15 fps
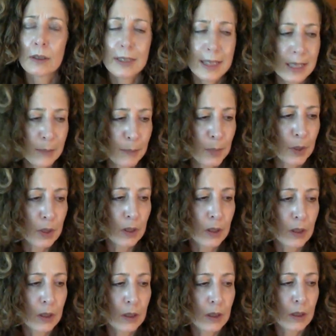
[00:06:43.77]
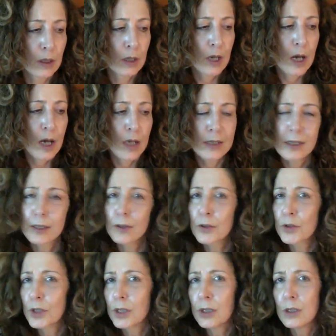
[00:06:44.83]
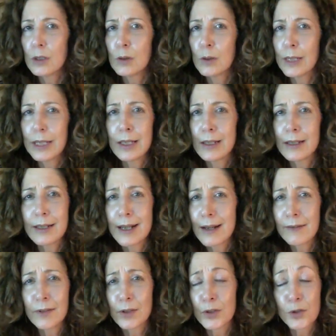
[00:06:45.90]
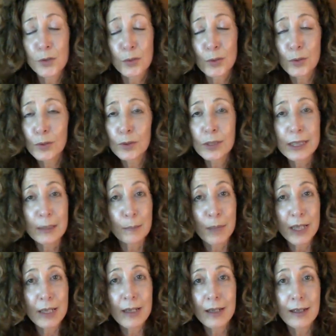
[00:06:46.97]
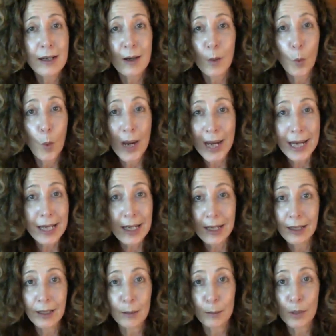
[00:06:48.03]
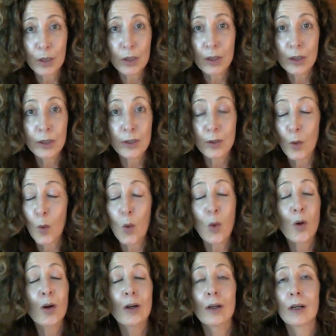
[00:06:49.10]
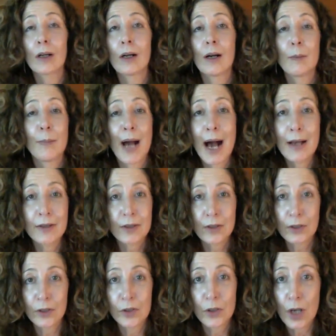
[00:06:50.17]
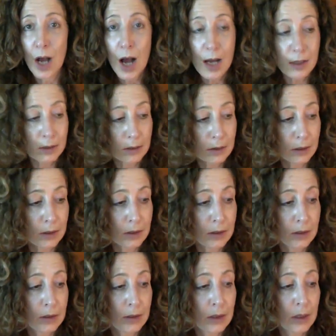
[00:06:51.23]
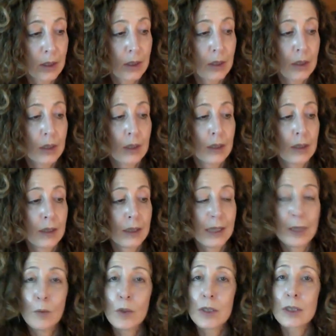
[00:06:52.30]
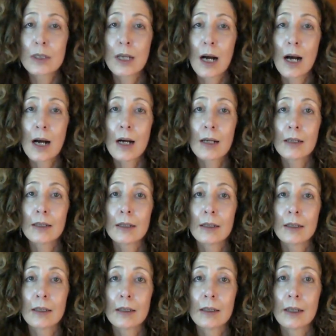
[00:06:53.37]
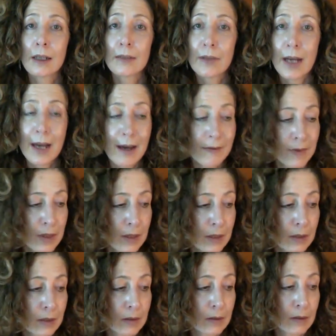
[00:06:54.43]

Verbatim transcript: deeper until she knew he had never truly been a waiting bird or a bastard child. He was God of heaven